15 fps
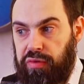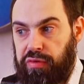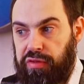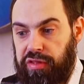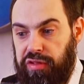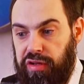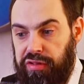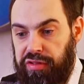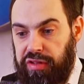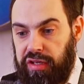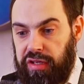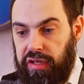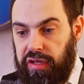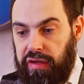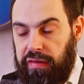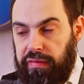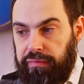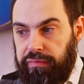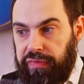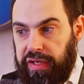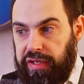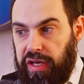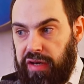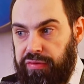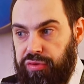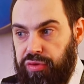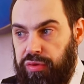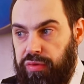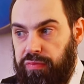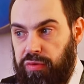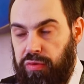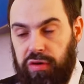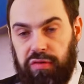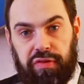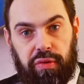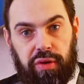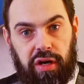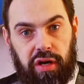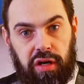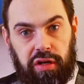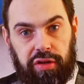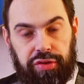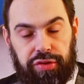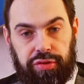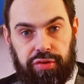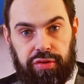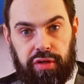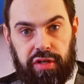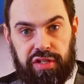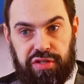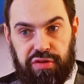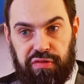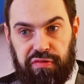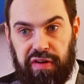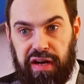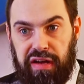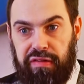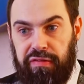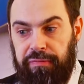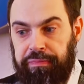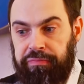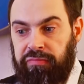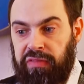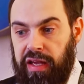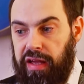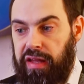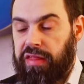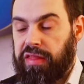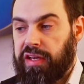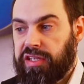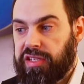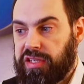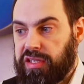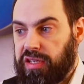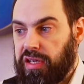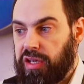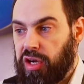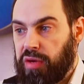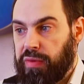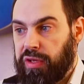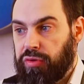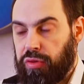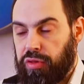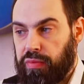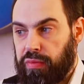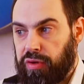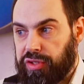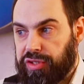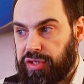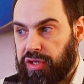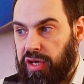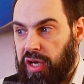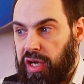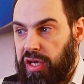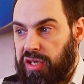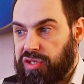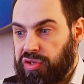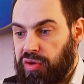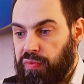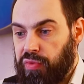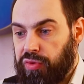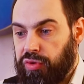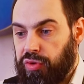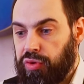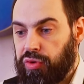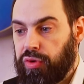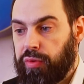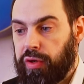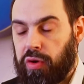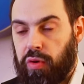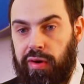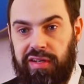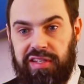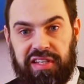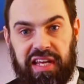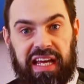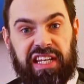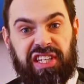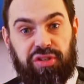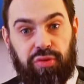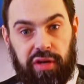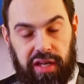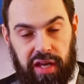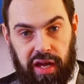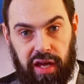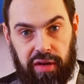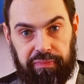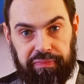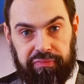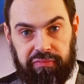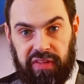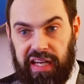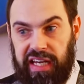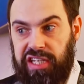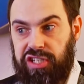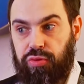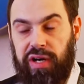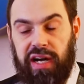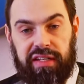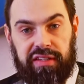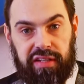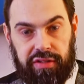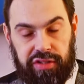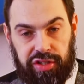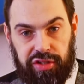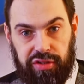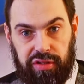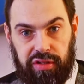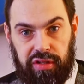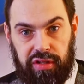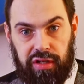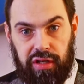with nothing and have to work very hard to survive, and they see coming to the mosque someone who requires extra care, extra attention,